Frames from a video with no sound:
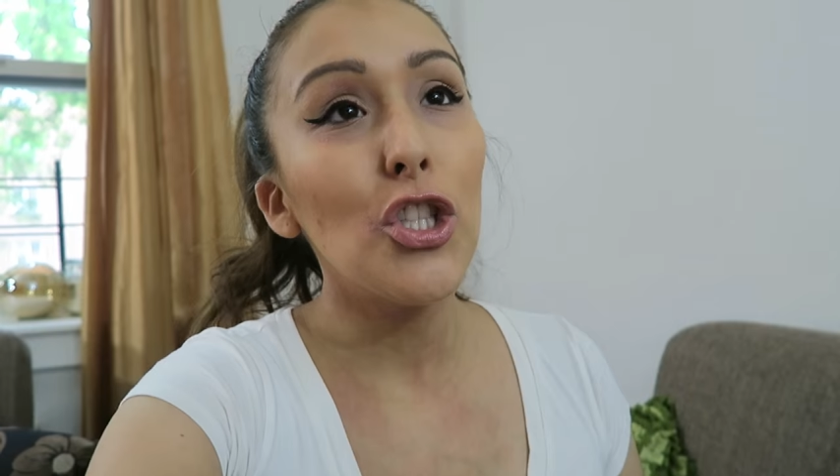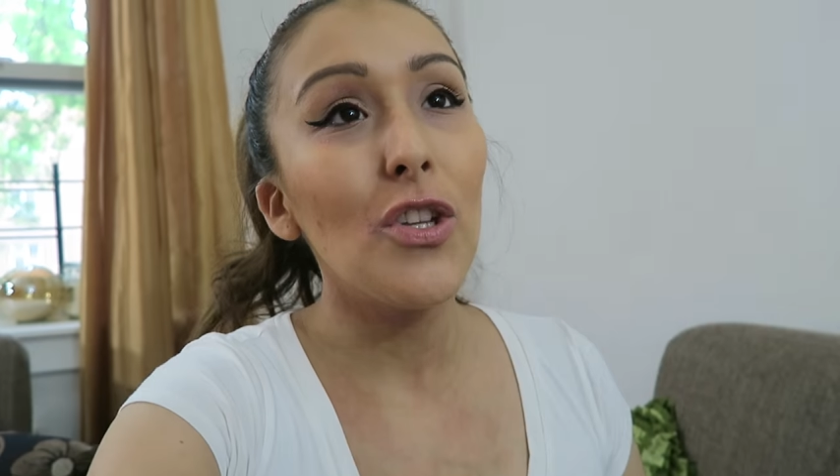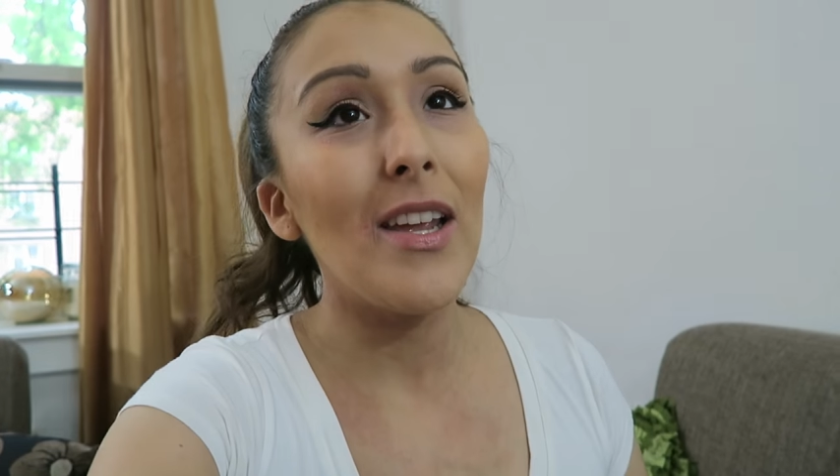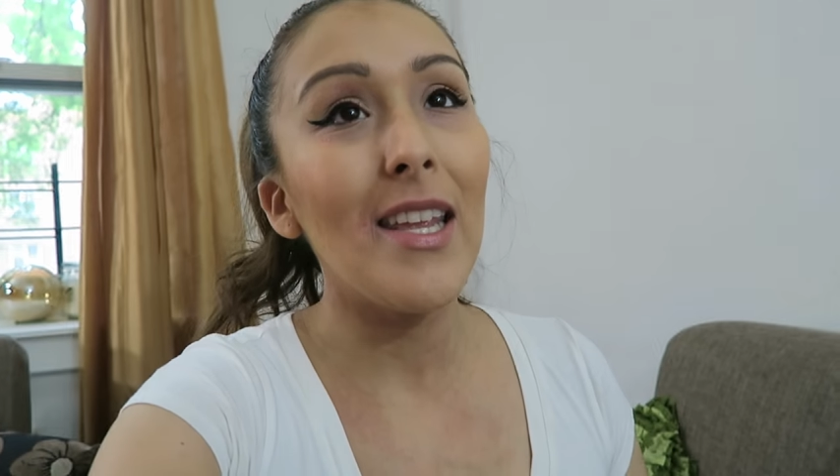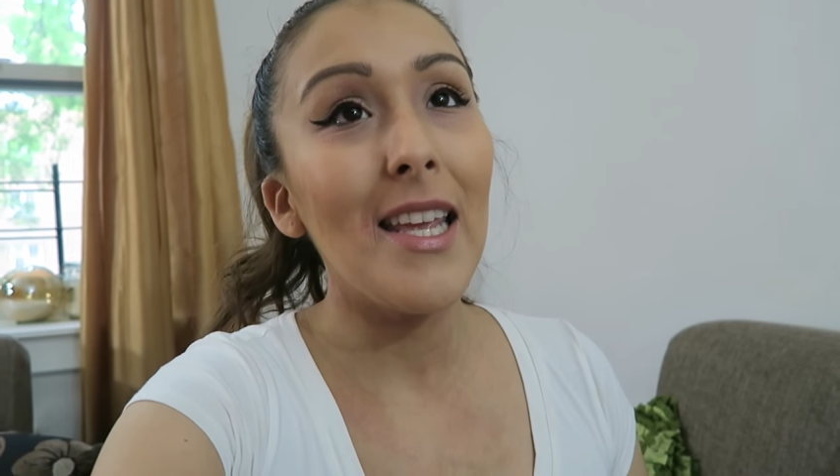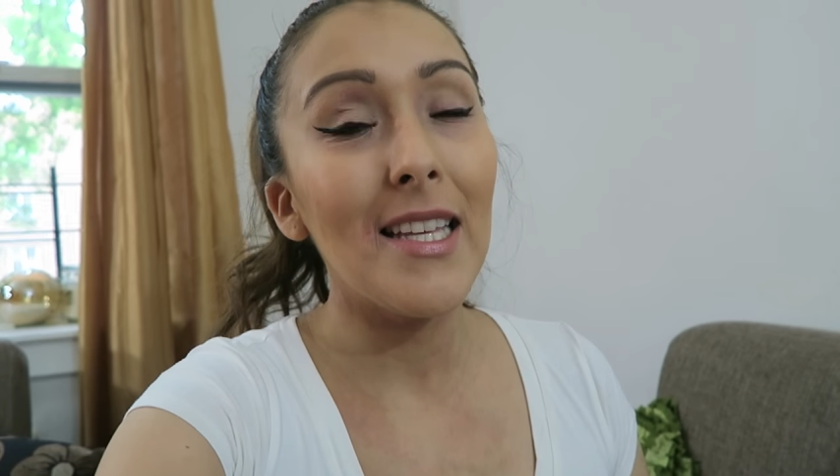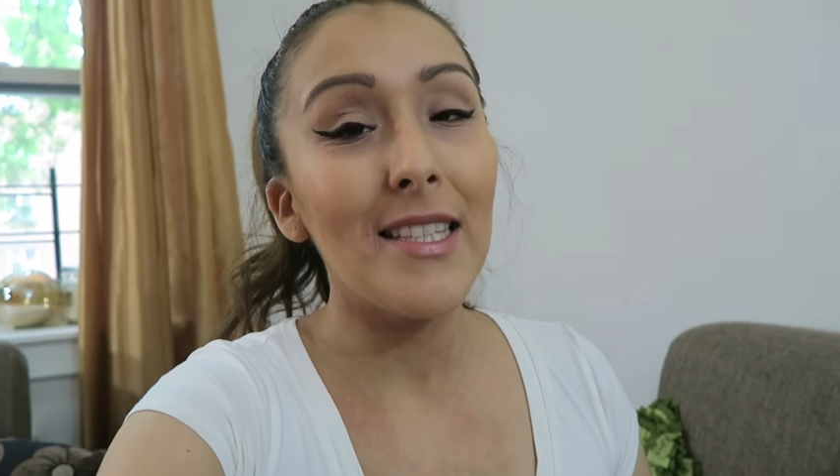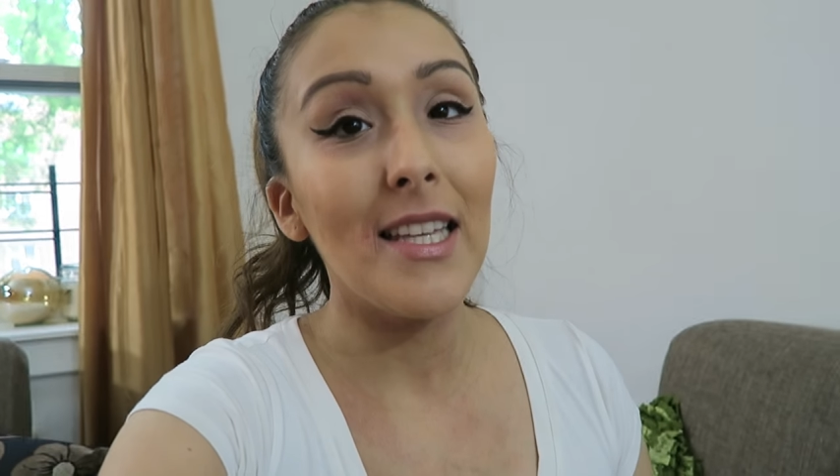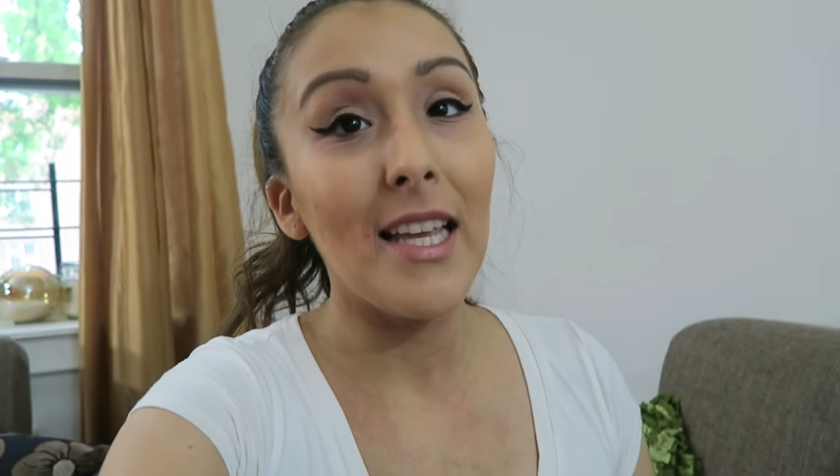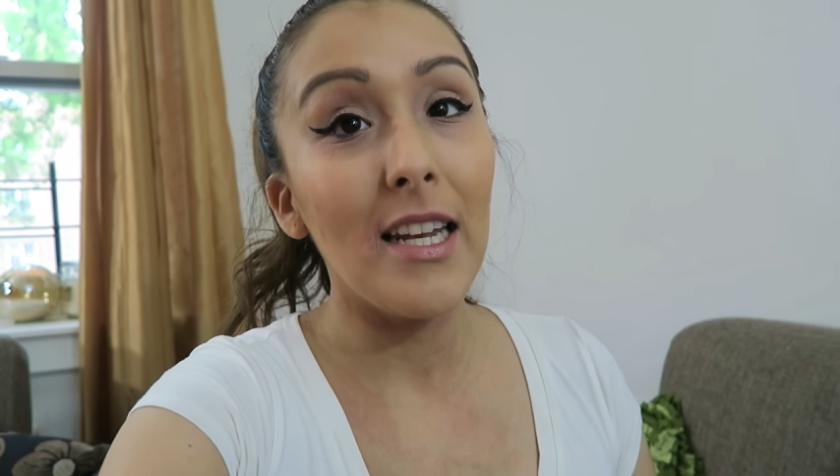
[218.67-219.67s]
So now he has
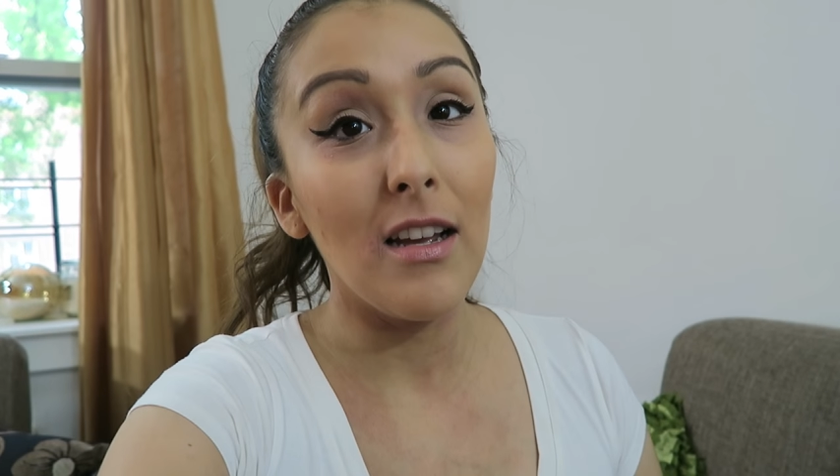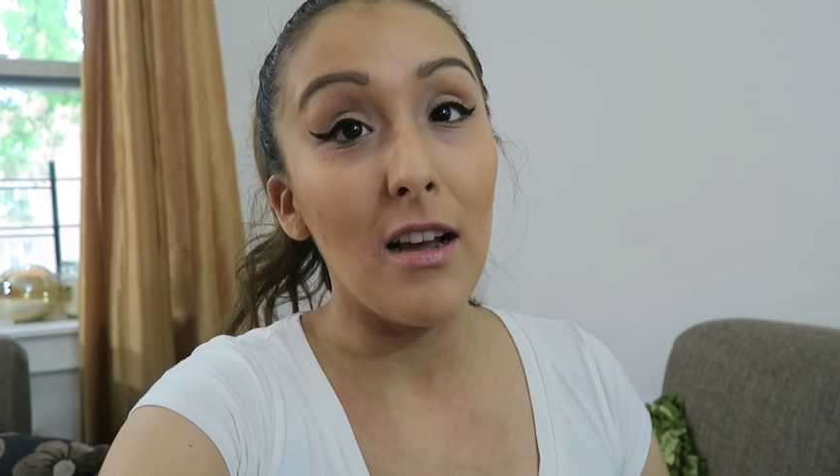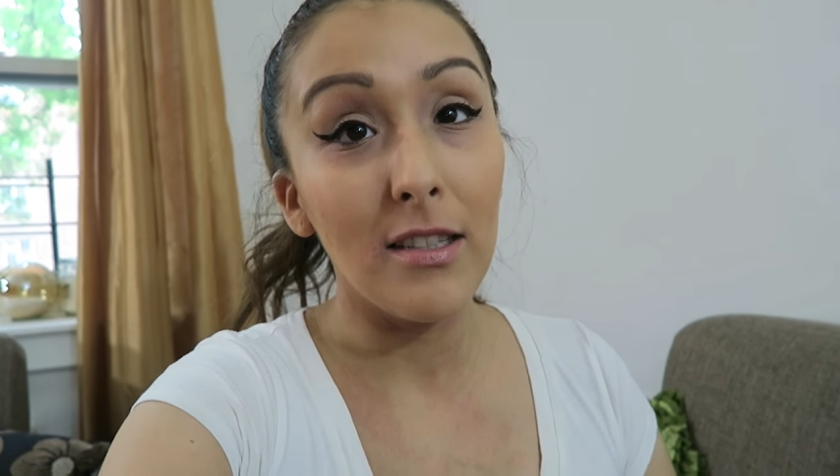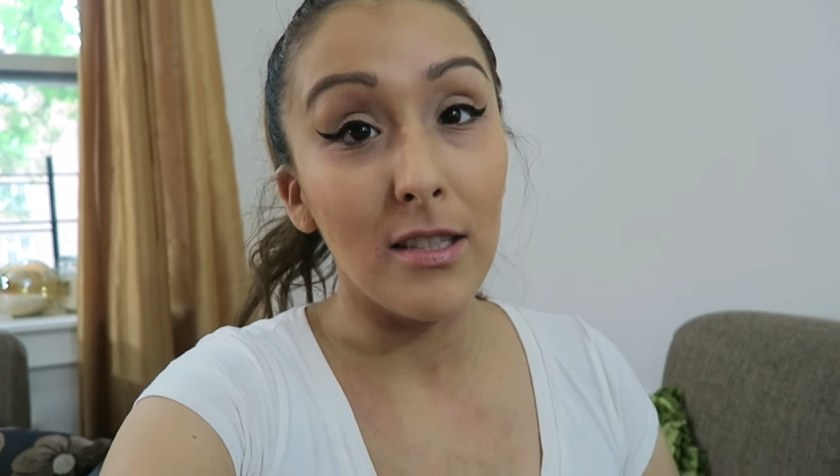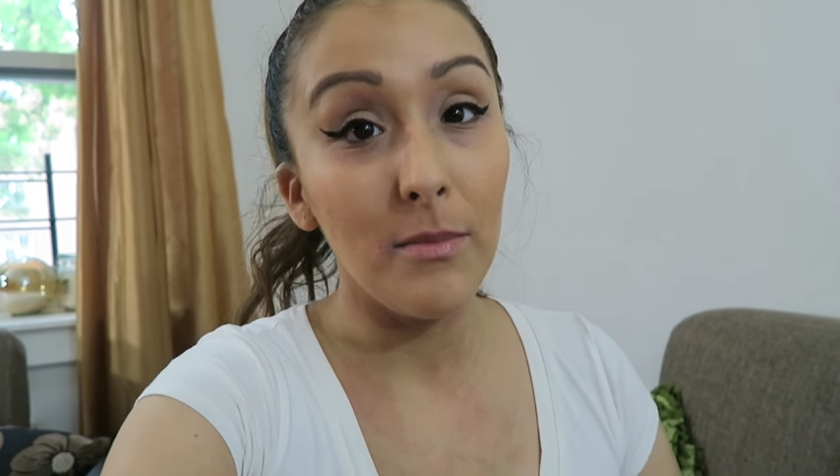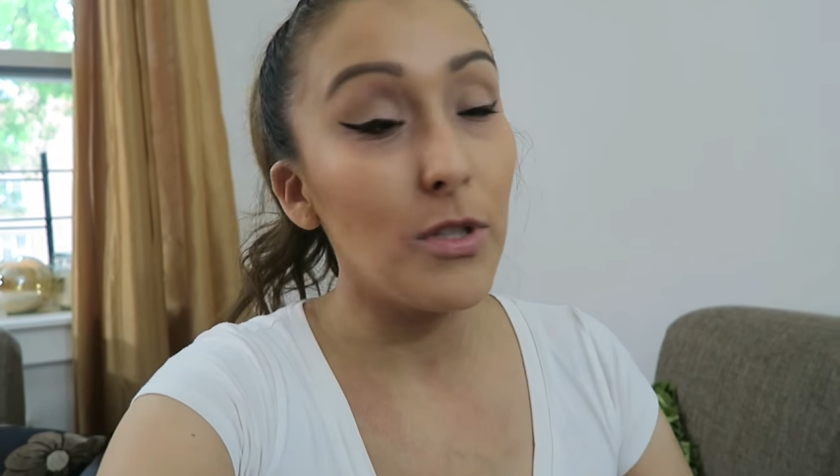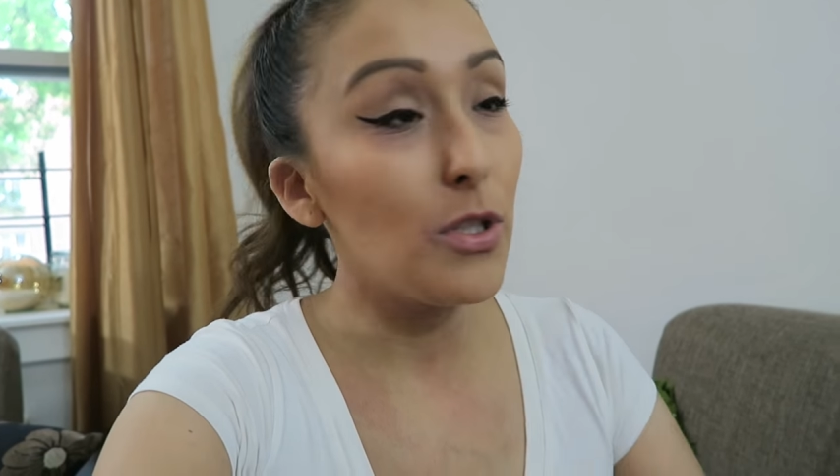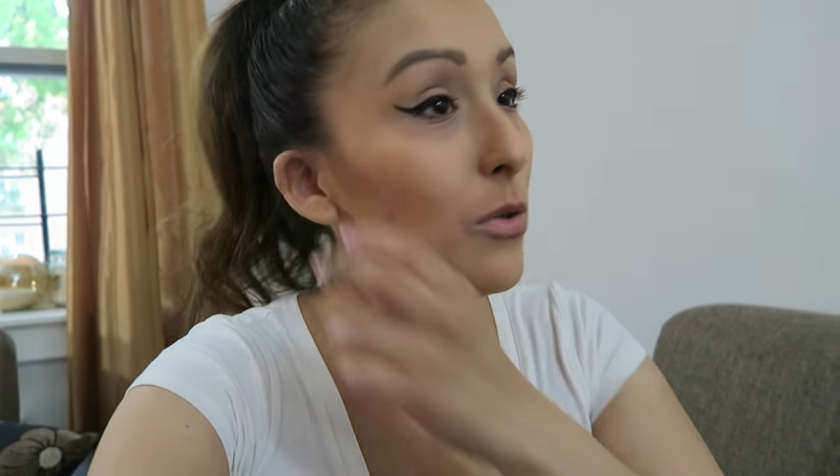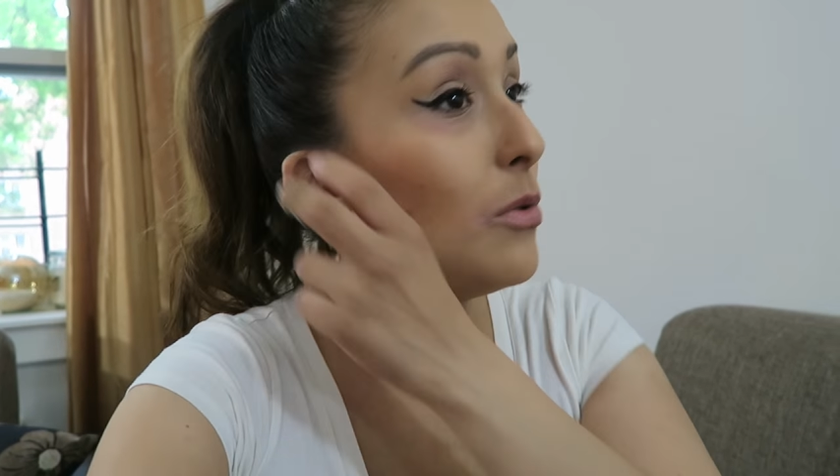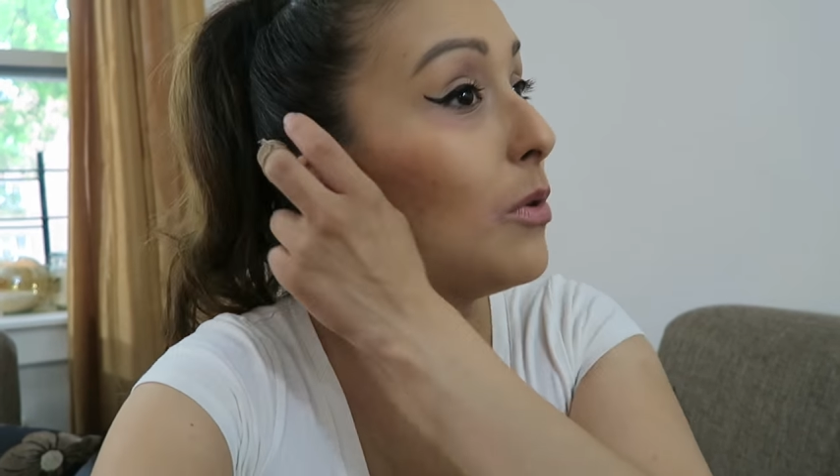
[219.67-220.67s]
to get accustomed
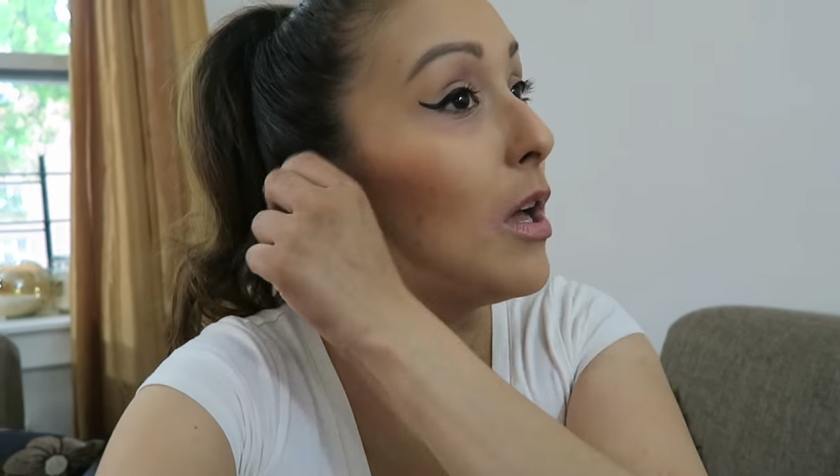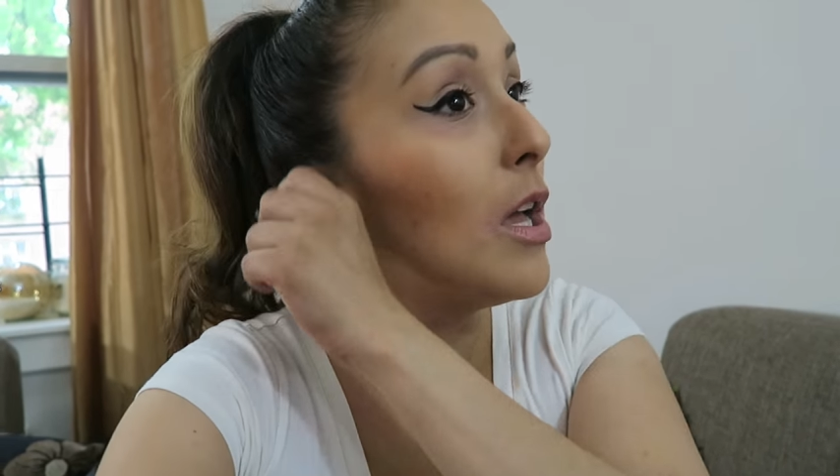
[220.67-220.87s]
to